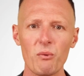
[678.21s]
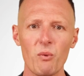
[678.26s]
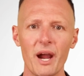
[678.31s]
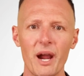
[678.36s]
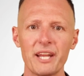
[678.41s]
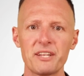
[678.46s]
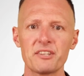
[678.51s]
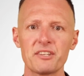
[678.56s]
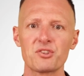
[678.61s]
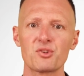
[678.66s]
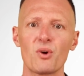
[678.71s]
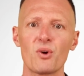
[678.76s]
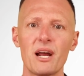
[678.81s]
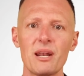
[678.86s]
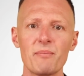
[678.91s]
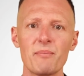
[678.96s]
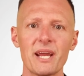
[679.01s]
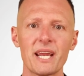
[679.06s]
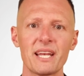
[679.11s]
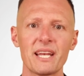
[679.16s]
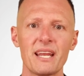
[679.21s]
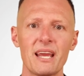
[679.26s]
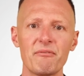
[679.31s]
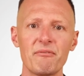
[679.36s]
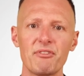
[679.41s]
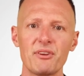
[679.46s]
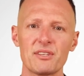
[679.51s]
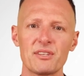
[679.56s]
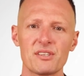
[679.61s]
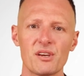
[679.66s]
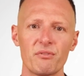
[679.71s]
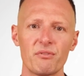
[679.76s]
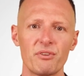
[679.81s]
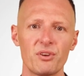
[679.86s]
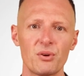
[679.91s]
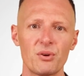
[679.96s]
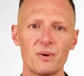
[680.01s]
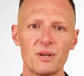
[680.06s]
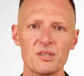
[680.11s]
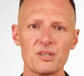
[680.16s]
way to try to make a name for yourself
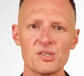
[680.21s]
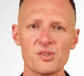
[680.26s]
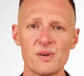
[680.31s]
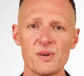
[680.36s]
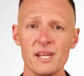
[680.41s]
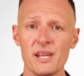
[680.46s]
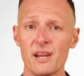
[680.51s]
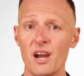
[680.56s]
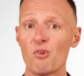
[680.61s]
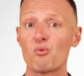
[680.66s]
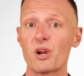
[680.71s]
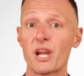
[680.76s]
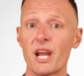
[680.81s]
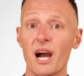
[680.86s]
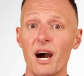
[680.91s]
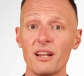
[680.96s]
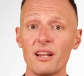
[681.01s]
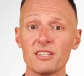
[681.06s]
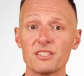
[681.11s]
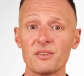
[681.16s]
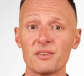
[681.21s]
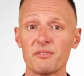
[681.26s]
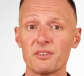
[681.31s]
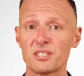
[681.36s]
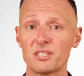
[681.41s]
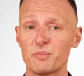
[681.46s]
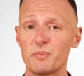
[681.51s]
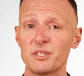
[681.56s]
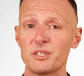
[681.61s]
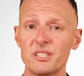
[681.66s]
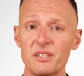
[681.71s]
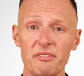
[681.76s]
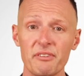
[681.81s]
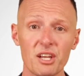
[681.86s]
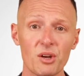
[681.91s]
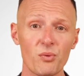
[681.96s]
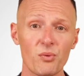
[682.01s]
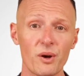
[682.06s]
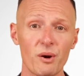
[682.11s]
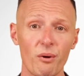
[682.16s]
in your industry, regardless of the specific
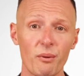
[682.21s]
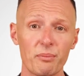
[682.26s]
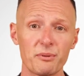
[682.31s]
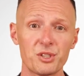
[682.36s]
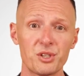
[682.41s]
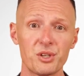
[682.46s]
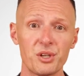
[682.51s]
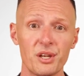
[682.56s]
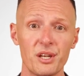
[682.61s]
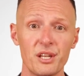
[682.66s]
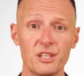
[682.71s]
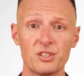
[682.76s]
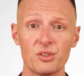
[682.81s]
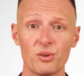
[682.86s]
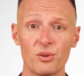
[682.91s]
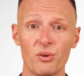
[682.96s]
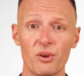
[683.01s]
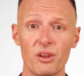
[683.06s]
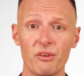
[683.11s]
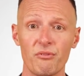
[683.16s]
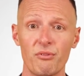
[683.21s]
career opportunities you're looking